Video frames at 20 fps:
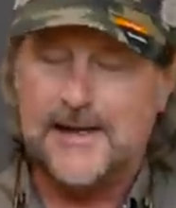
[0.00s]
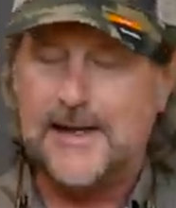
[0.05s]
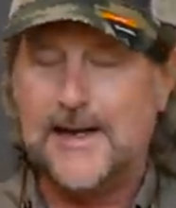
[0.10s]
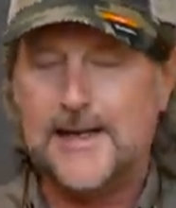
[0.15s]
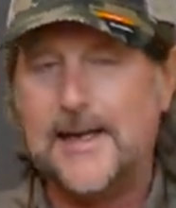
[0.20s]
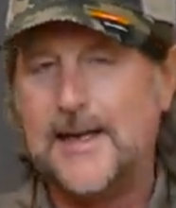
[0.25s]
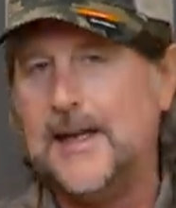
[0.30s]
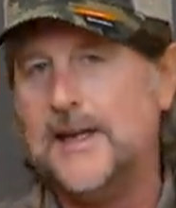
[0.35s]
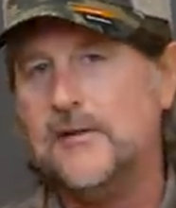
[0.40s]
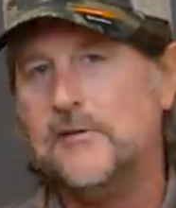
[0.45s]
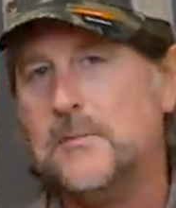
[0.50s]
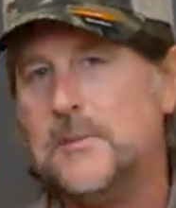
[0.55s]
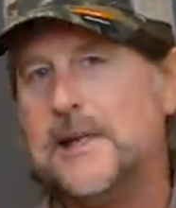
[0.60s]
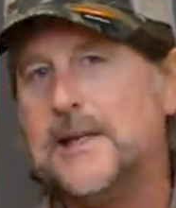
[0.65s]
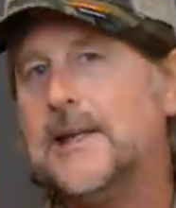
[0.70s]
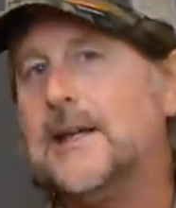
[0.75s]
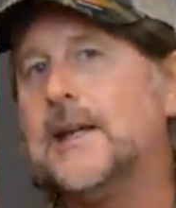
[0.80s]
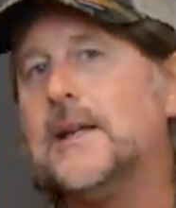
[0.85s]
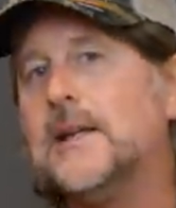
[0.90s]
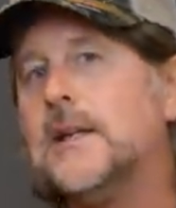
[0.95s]
I can't even
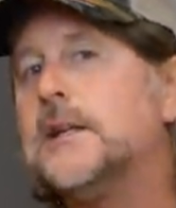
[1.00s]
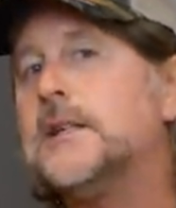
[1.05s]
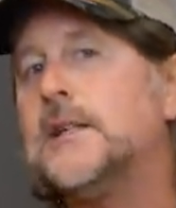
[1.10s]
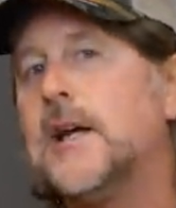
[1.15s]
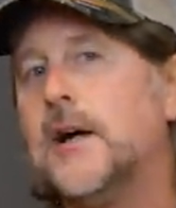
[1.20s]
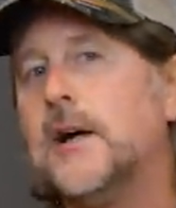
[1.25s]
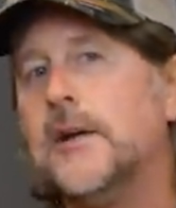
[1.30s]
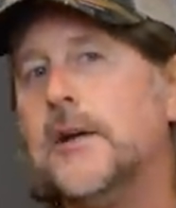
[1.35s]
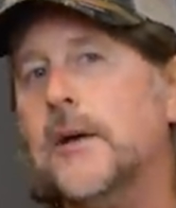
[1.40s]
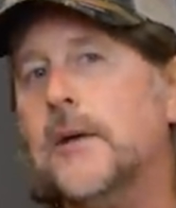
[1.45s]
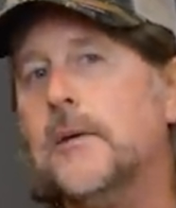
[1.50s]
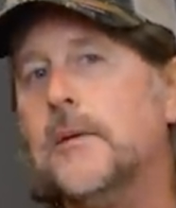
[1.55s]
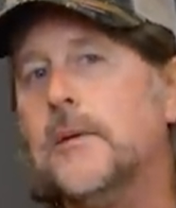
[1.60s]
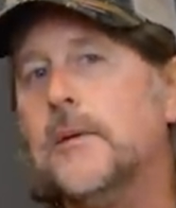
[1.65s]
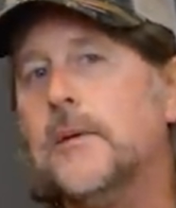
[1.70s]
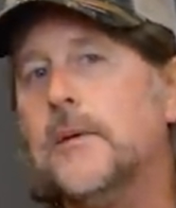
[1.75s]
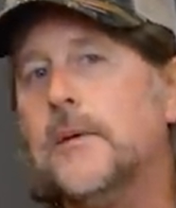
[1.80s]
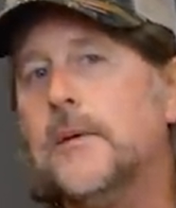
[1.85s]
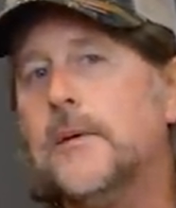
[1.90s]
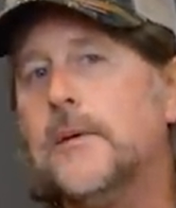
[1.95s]
begin to tell you
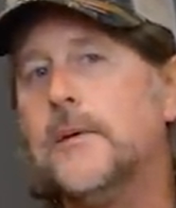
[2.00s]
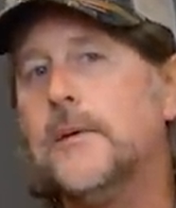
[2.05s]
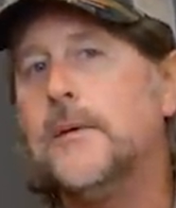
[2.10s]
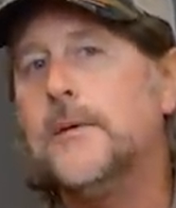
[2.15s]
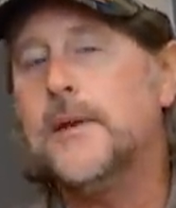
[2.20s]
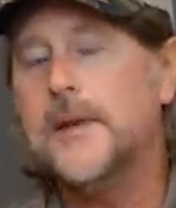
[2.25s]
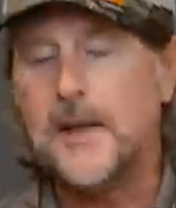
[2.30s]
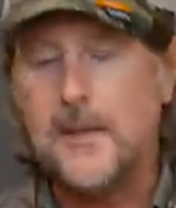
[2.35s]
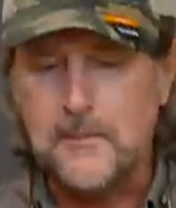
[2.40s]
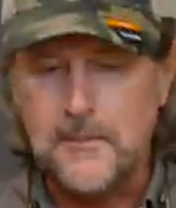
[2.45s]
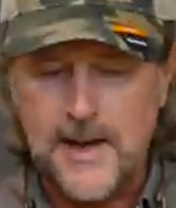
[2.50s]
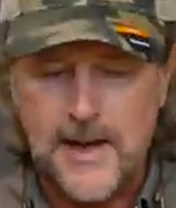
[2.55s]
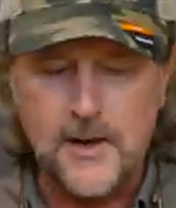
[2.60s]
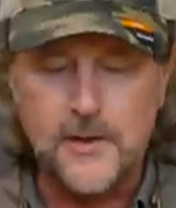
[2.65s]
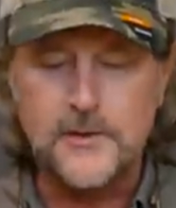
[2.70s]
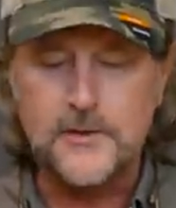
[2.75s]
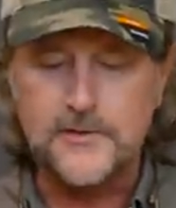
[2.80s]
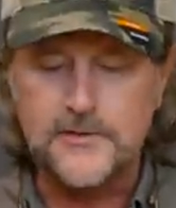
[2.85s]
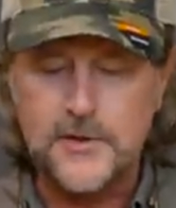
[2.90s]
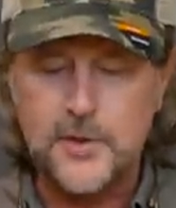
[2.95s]
the
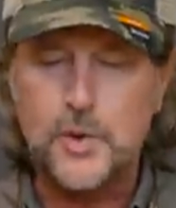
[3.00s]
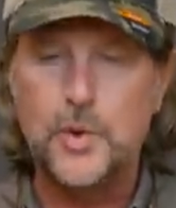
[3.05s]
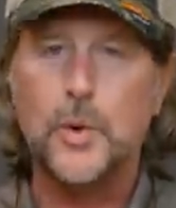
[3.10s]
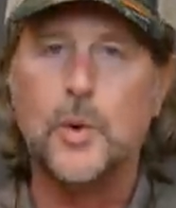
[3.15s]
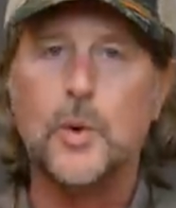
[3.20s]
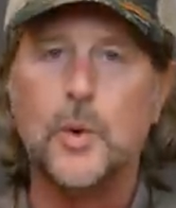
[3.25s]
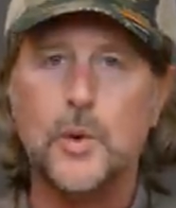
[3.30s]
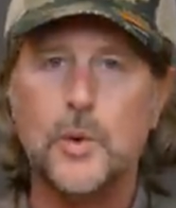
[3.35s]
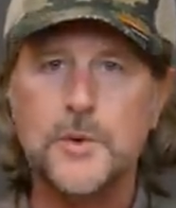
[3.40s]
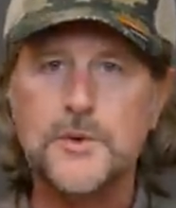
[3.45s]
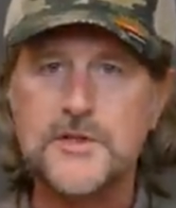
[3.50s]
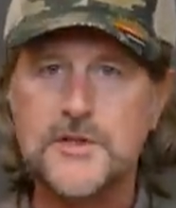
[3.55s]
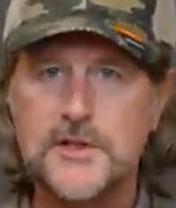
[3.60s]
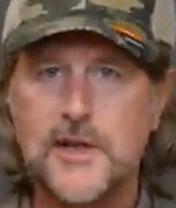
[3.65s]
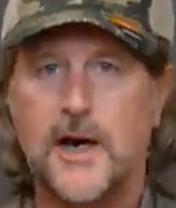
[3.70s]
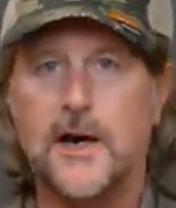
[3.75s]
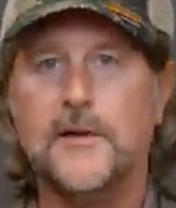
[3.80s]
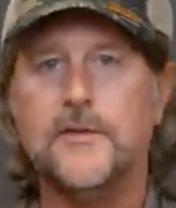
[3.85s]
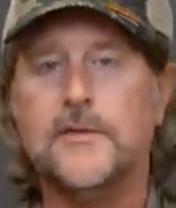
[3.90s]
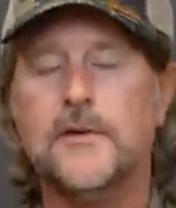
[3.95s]
amount of cool
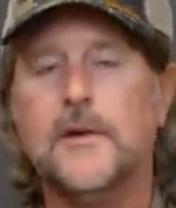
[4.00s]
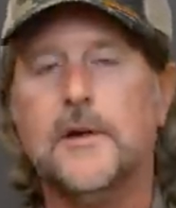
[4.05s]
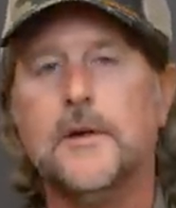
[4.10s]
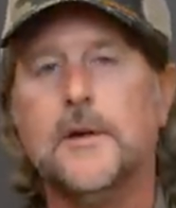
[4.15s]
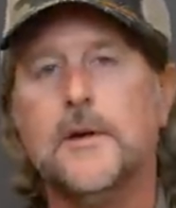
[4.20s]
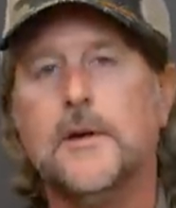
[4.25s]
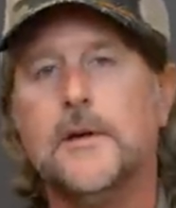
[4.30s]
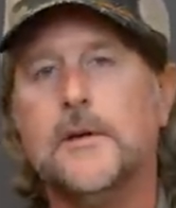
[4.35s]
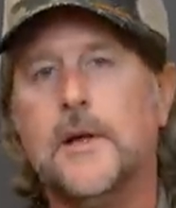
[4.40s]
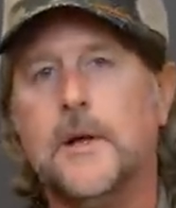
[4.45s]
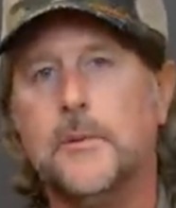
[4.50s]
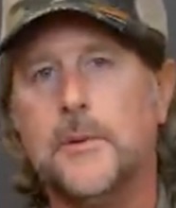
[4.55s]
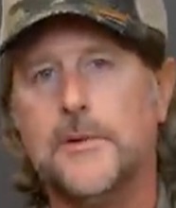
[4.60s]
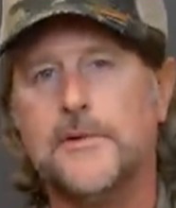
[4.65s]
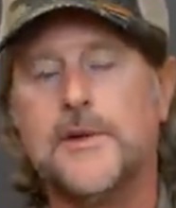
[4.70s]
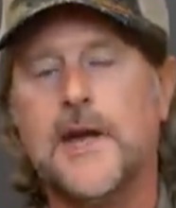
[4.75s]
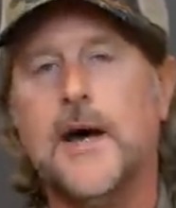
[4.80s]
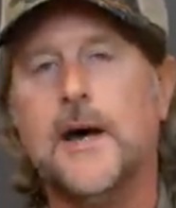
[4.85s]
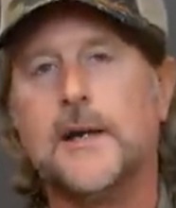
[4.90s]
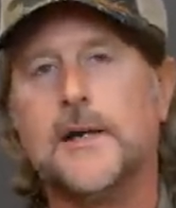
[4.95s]
stuff that
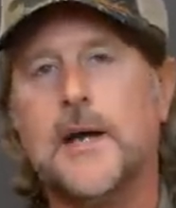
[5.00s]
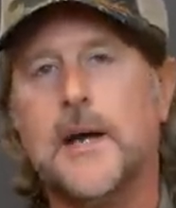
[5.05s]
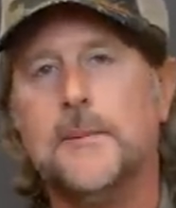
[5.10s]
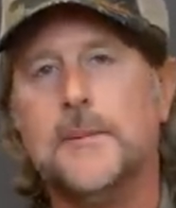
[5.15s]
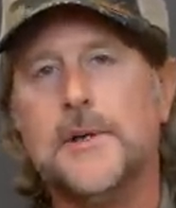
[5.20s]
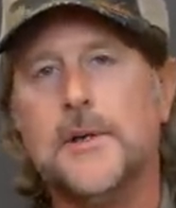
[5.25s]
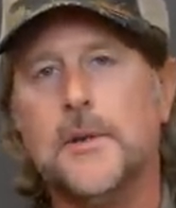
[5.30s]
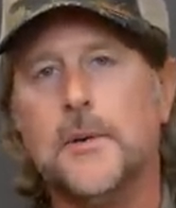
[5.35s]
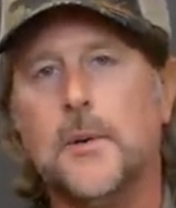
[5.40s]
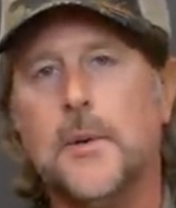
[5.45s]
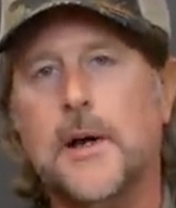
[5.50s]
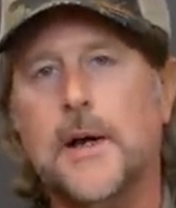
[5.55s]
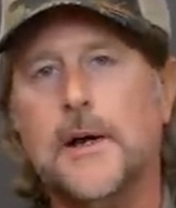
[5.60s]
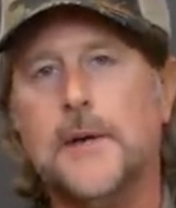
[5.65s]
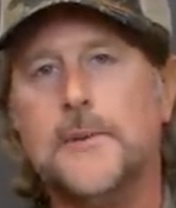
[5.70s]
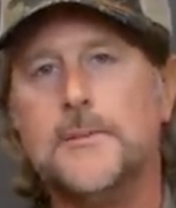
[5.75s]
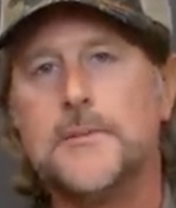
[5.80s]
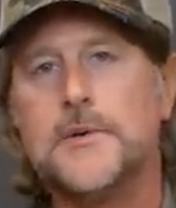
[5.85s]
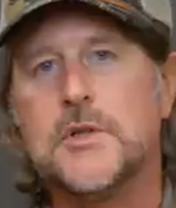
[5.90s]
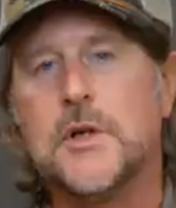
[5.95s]
we've got coming your way.
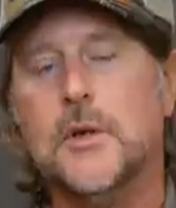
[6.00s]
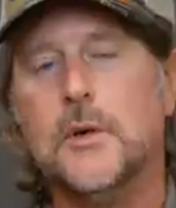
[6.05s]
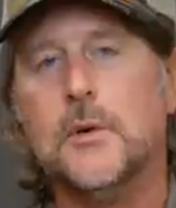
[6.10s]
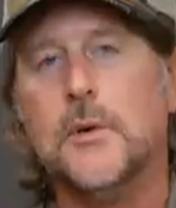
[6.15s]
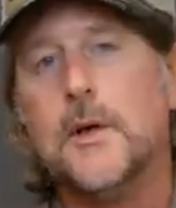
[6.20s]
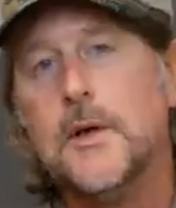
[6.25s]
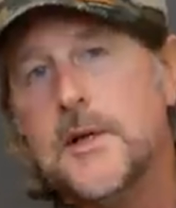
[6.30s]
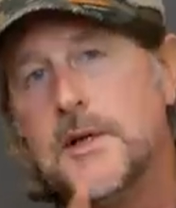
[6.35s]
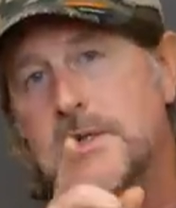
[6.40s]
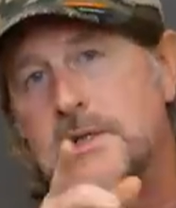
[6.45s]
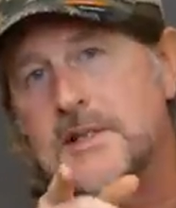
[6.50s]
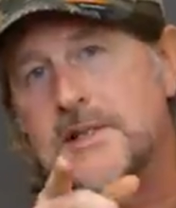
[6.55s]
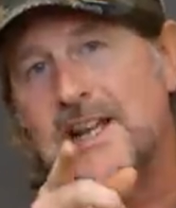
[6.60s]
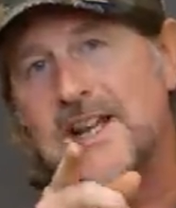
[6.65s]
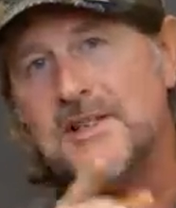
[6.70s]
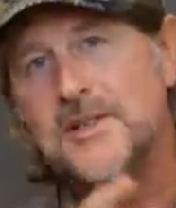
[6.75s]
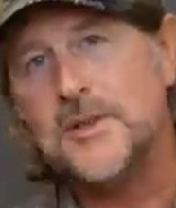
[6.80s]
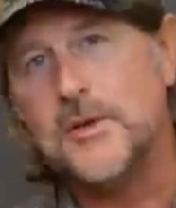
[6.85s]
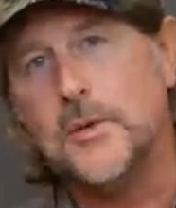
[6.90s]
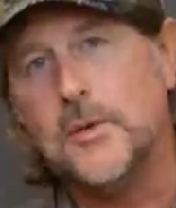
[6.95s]
So
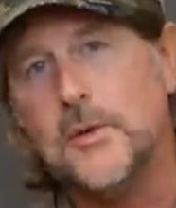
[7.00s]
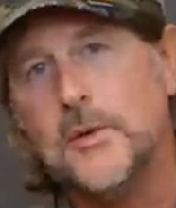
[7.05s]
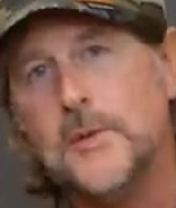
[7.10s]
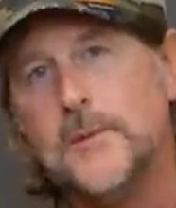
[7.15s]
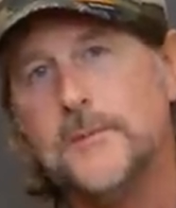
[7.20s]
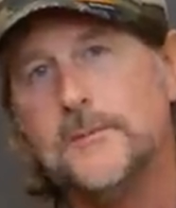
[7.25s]
stay tuned.